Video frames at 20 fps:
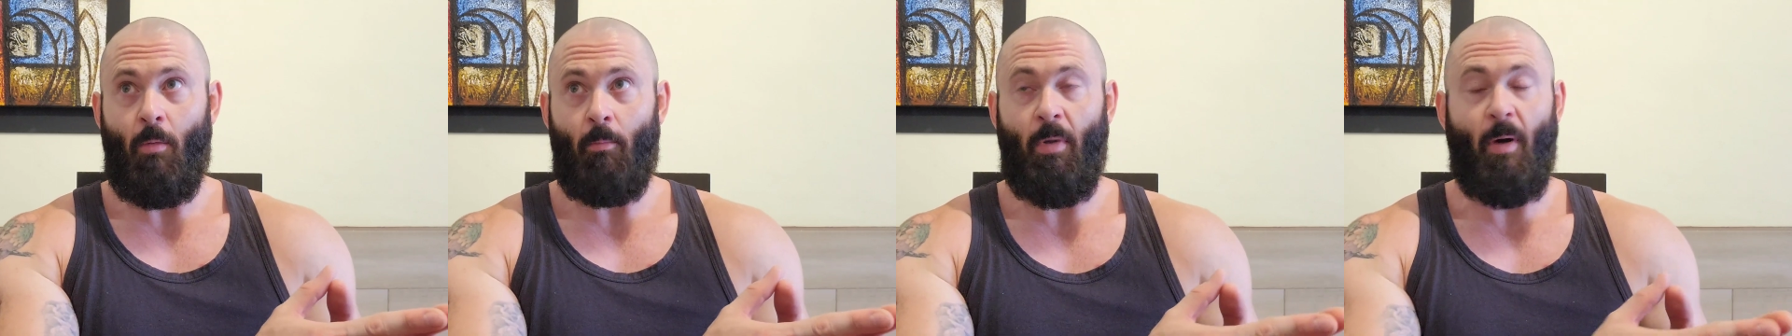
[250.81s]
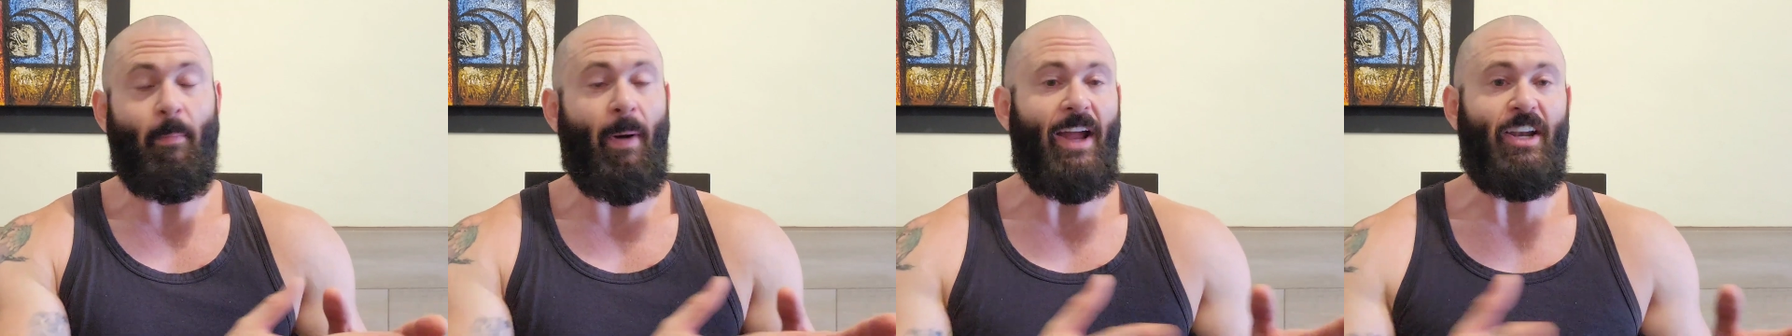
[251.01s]

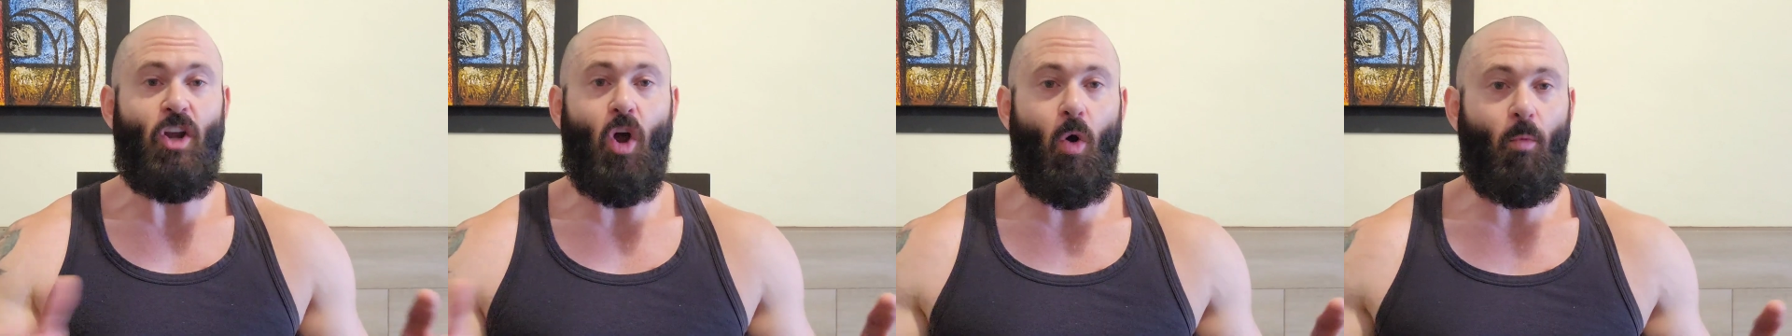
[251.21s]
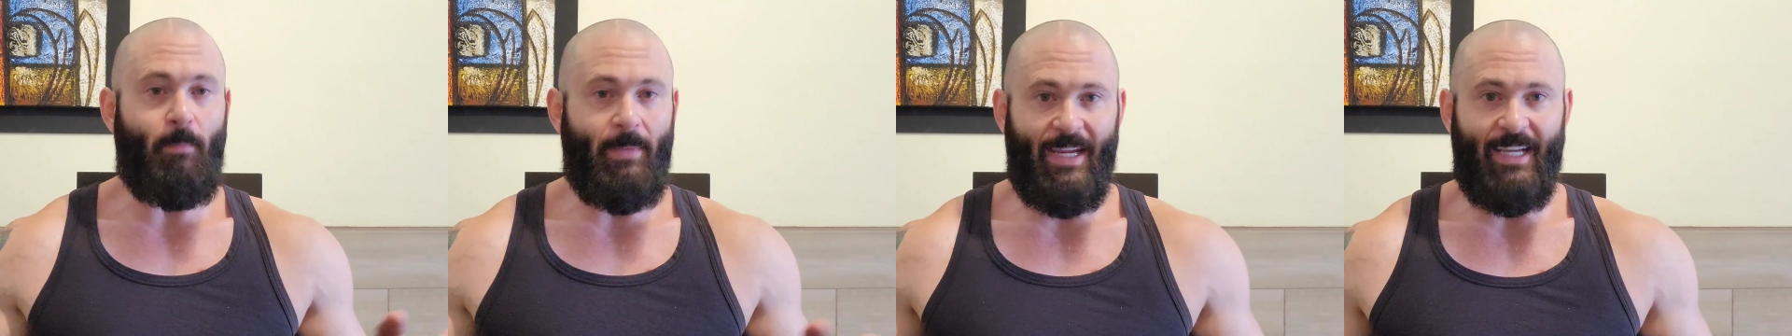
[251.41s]
But by
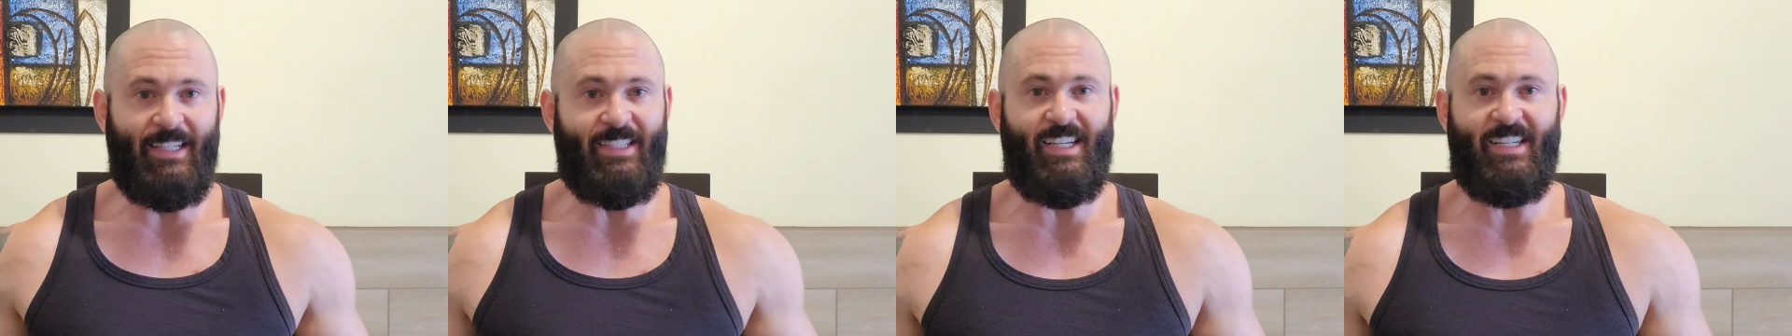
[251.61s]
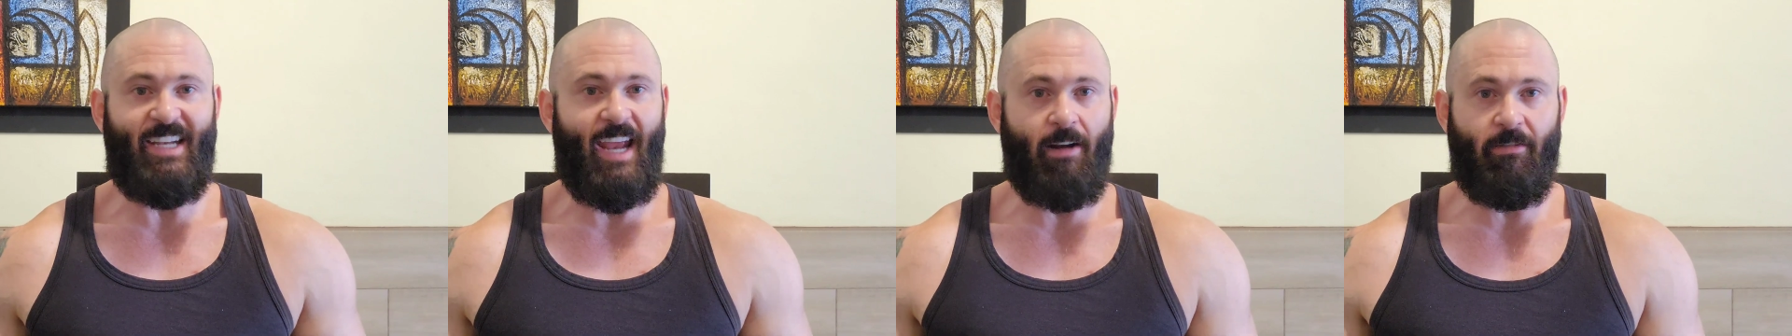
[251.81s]
no
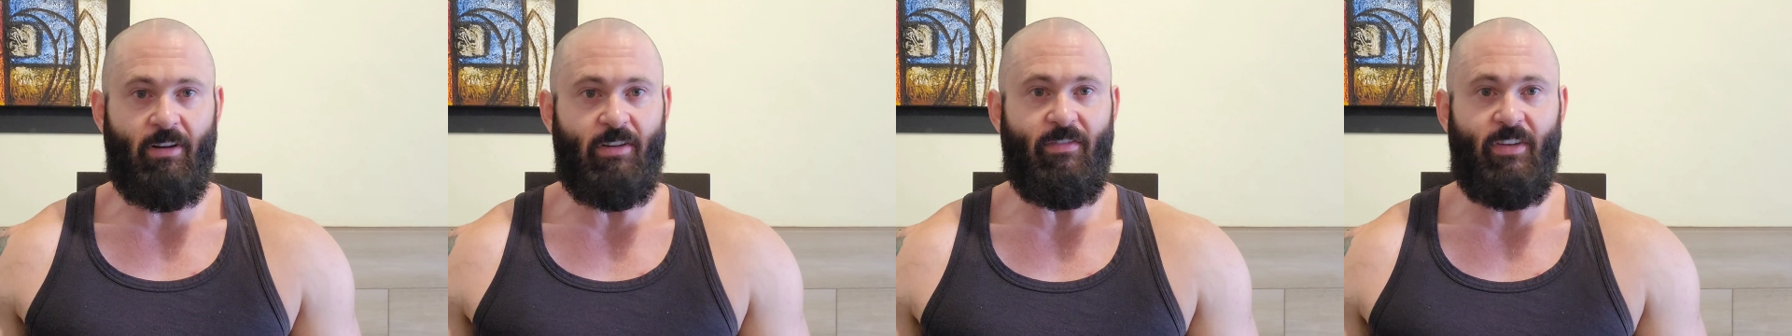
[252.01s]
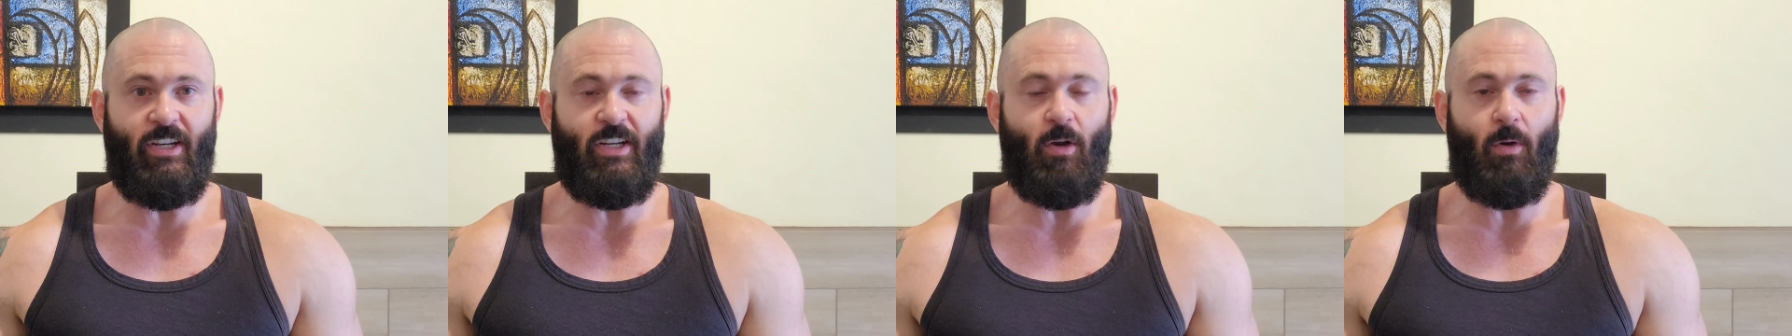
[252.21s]
means is
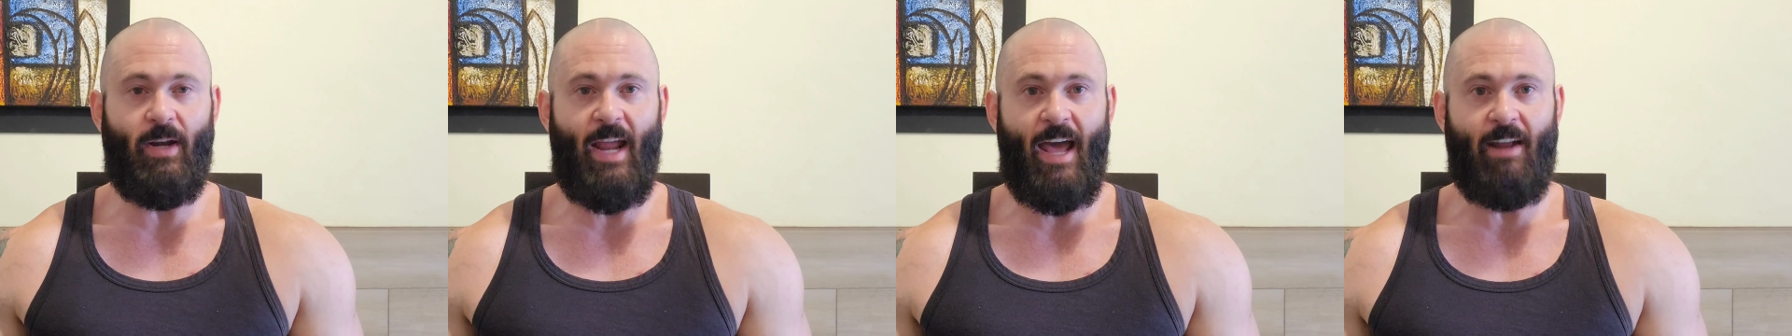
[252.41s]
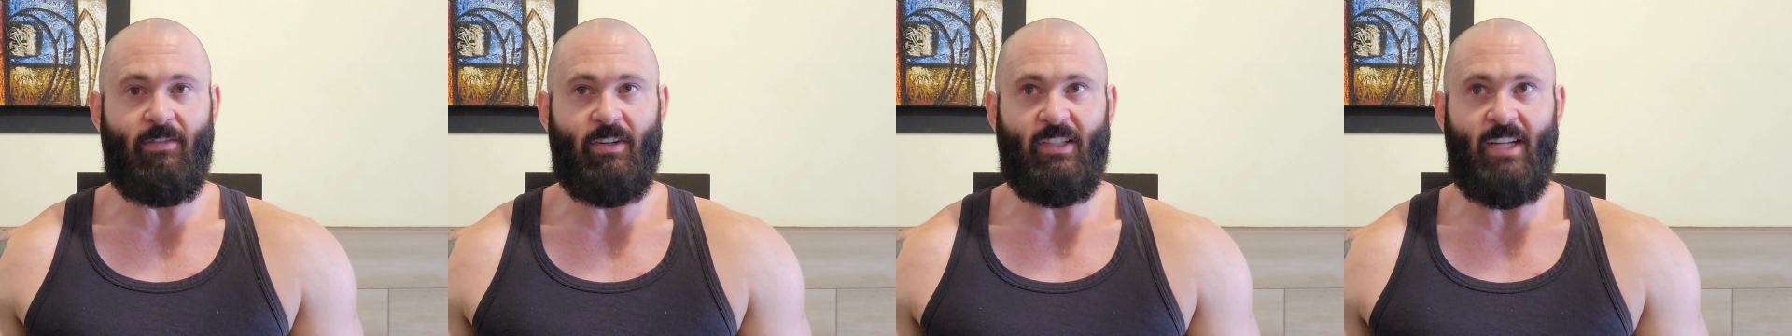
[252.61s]
every video an
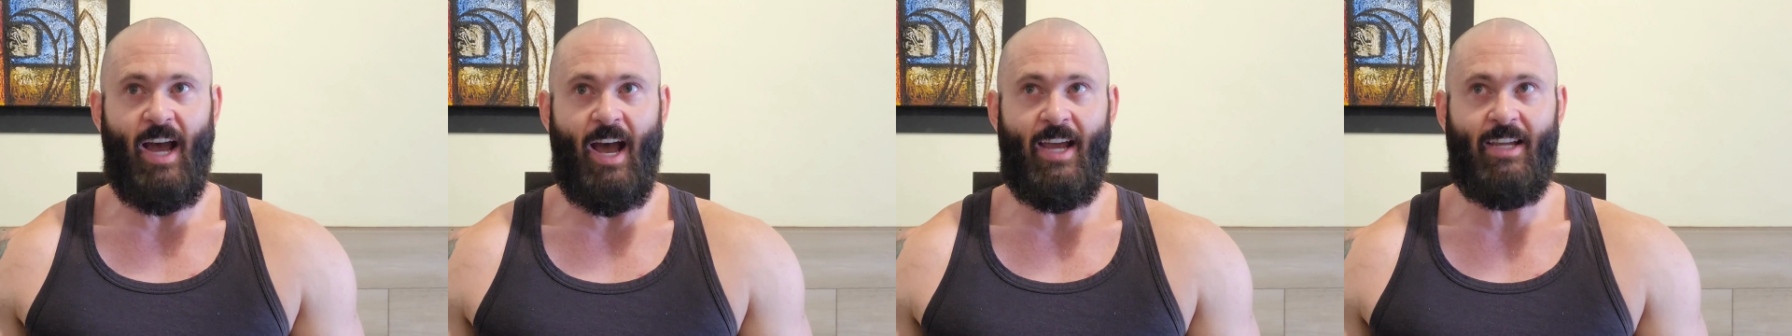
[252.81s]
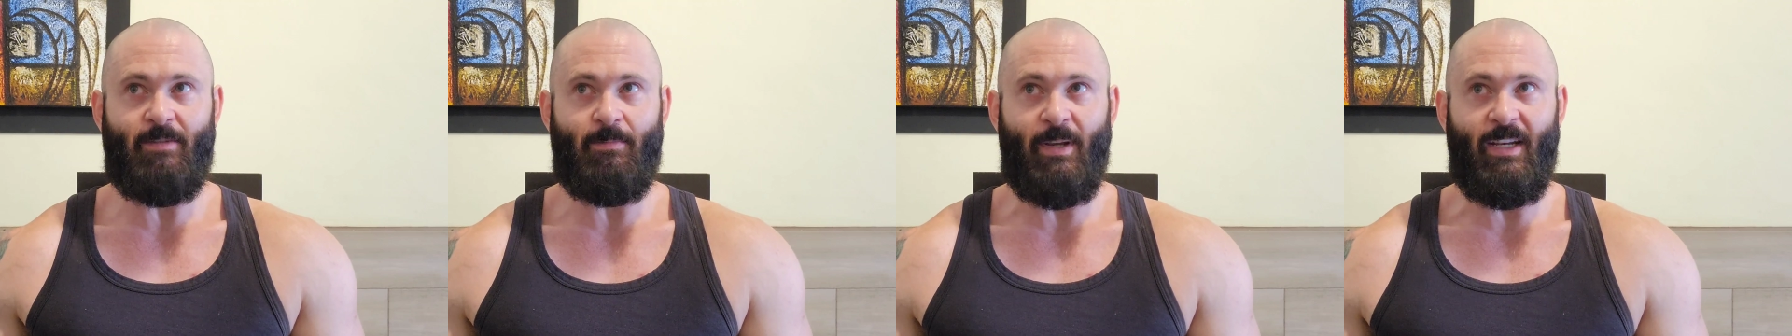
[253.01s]

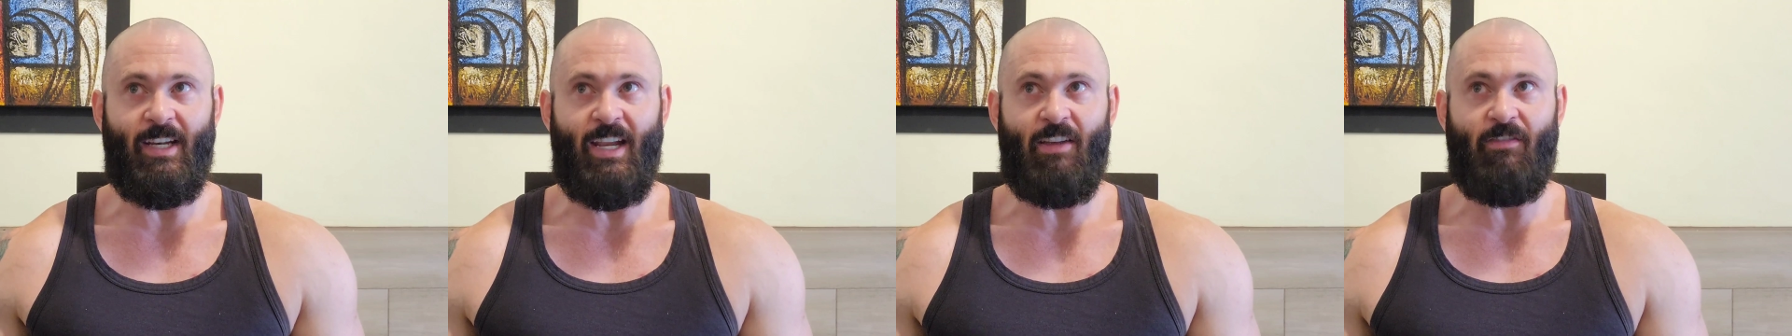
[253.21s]
advertisement.